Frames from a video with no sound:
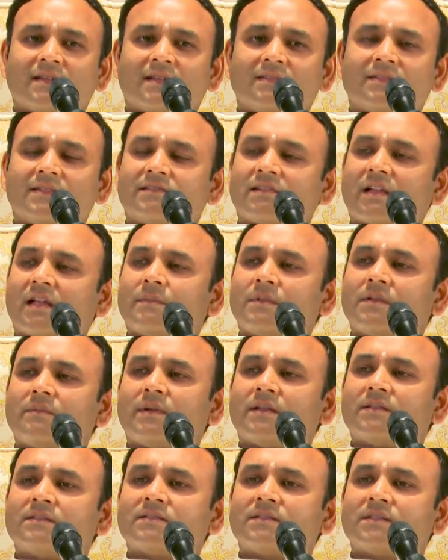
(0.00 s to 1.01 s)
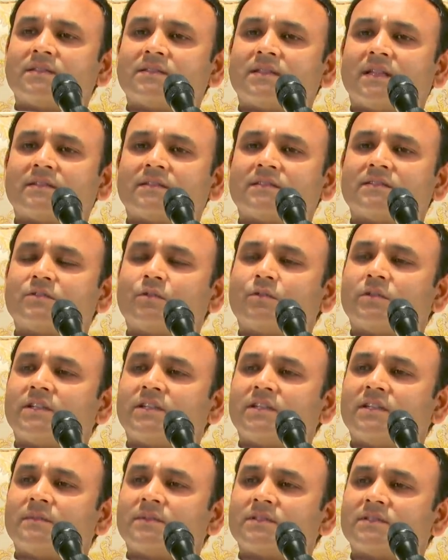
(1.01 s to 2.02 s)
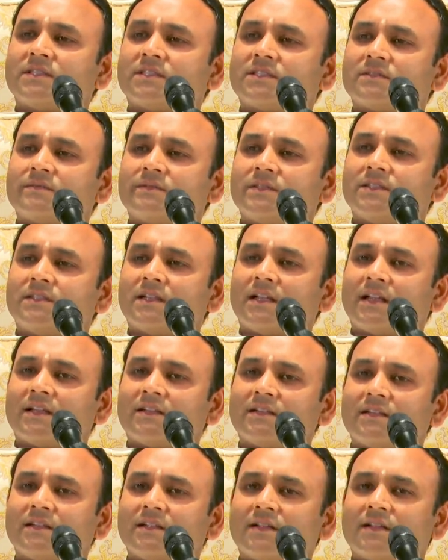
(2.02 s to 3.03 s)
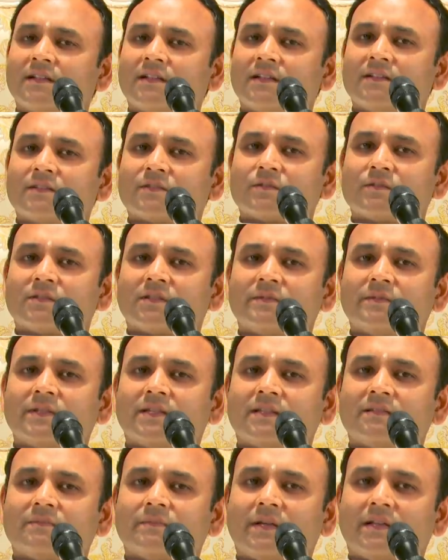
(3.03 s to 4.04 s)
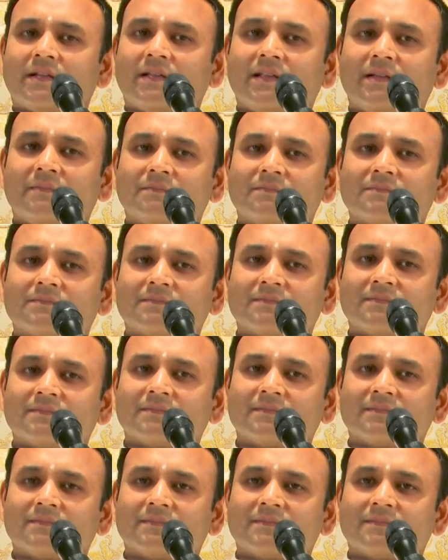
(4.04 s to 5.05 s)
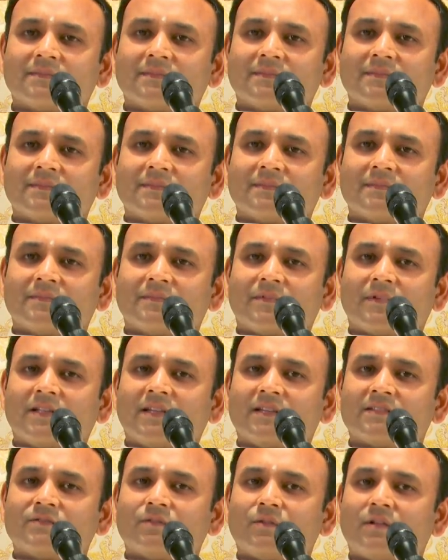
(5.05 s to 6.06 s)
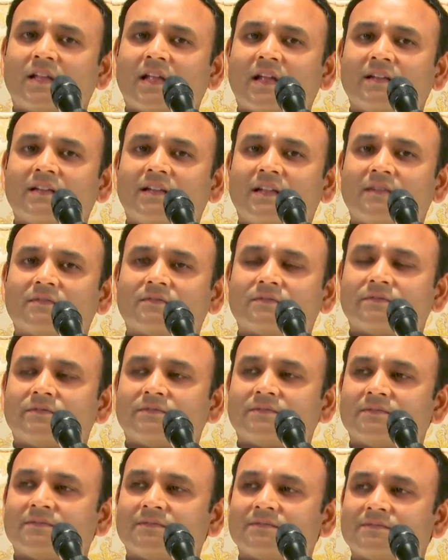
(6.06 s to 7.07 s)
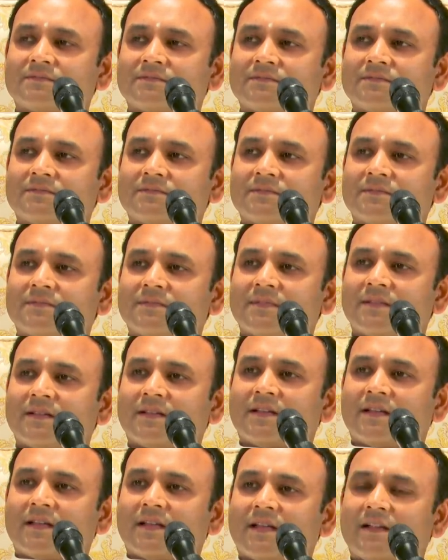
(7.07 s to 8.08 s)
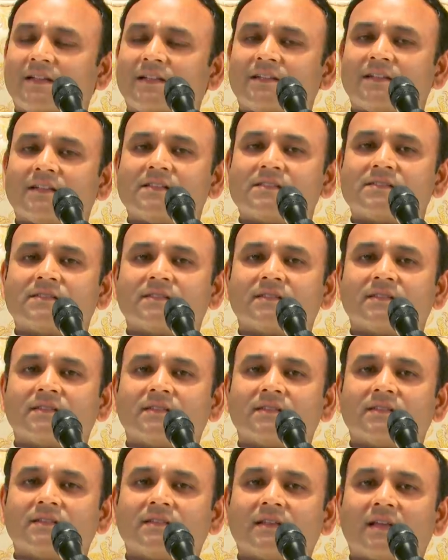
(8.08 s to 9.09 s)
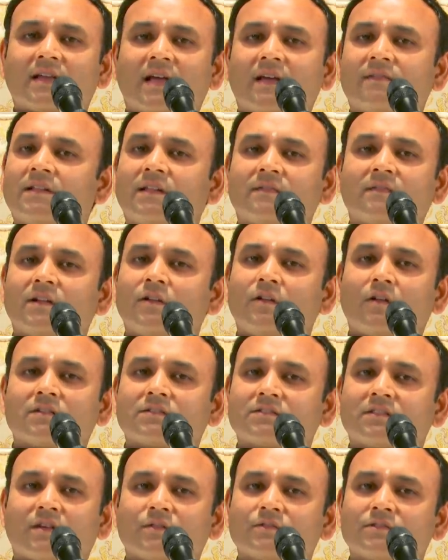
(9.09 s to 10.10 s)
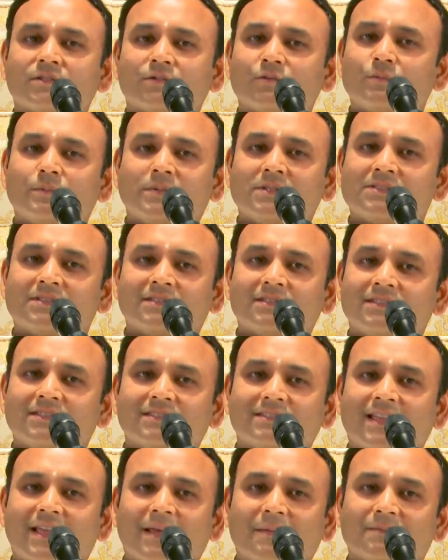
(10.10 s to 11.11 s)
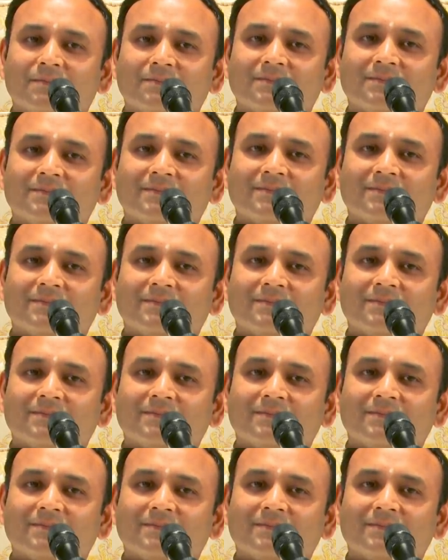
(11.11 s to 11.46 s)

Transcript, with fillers: And the tribal man says, Let us donate him a six feet land so that we can bury him. For he has no land left. And he tells I've never lost 1000 rubles in this game.